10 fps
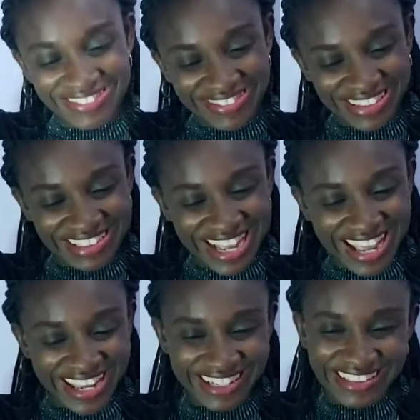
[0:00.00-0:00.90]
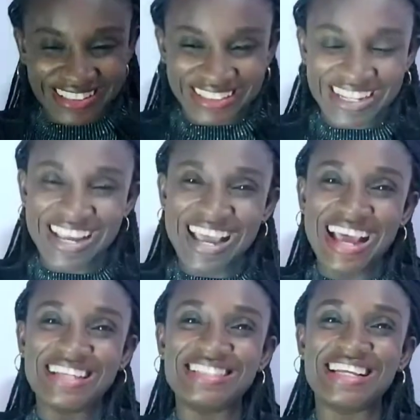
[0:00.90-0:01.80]
went ahead
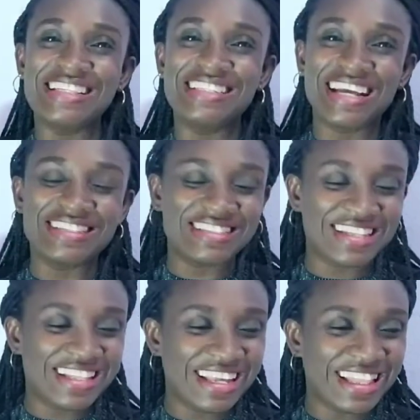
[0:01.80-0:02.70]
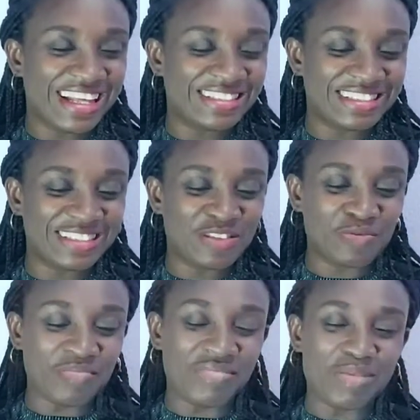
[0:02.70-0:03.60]
and started counseling class,
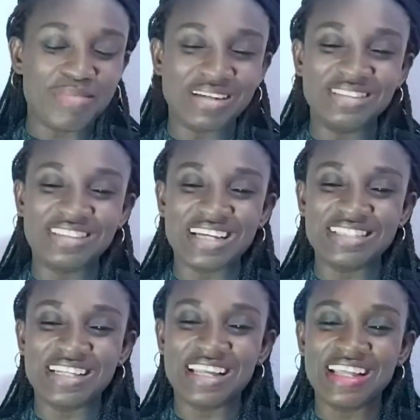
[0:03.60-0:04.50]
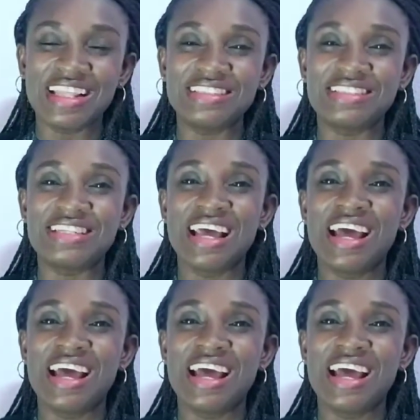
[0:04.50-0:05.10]
marriage counseling class.